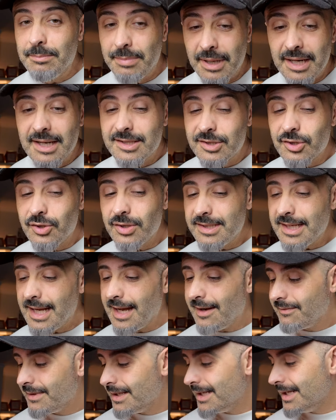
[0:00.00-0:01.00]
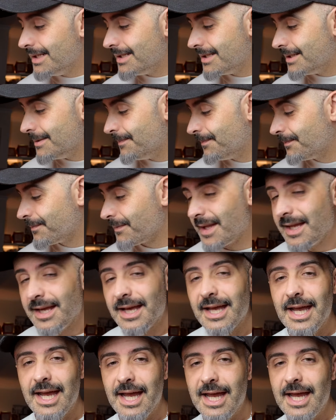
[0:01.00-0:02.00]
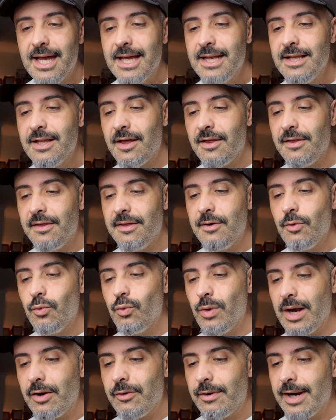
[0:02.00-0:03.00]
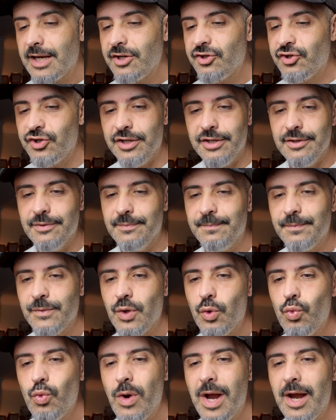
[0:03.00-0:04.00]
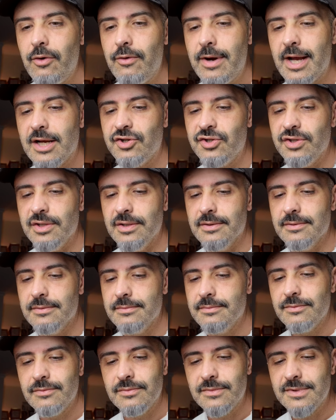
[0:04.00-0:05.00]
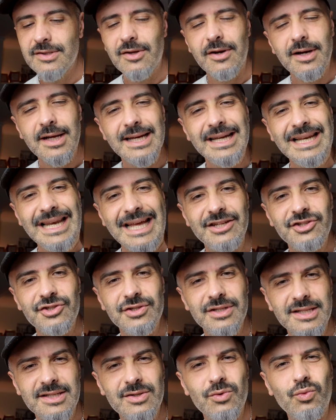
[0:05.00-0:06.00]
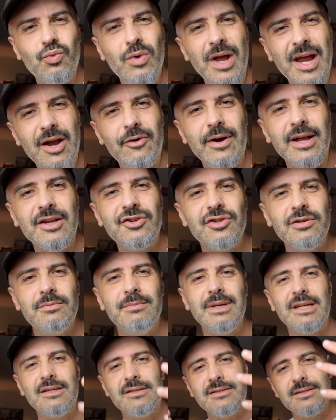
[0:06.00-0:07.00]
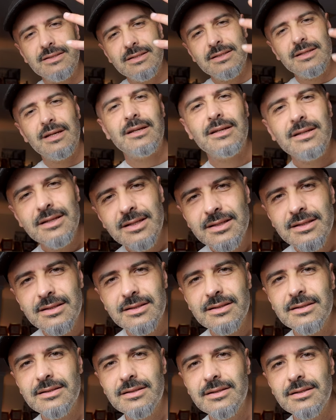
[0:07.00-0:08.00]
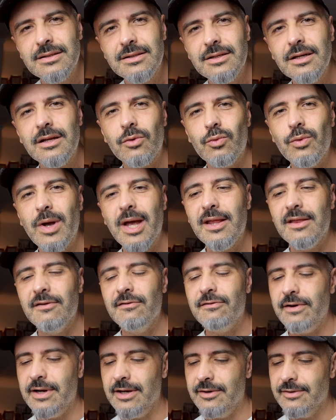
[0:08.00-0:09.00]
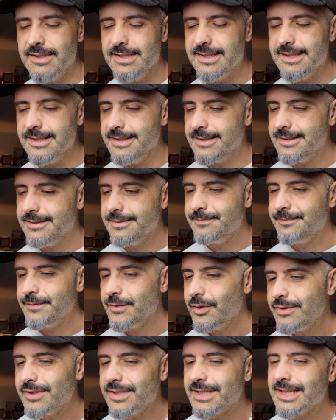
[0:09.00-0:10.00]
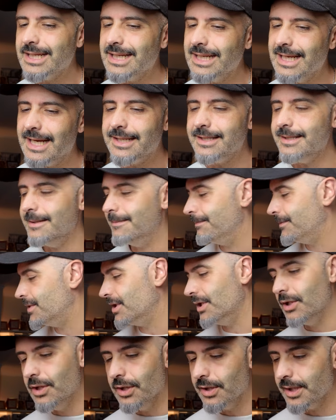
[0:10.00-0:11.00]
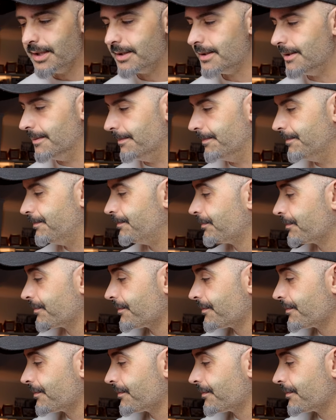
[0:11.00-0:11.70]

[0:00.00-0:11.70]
But it's good to have these in the action. The action. It's not a collection, it's a action because you got to wear the fragrances. You don't just collect them to look at them.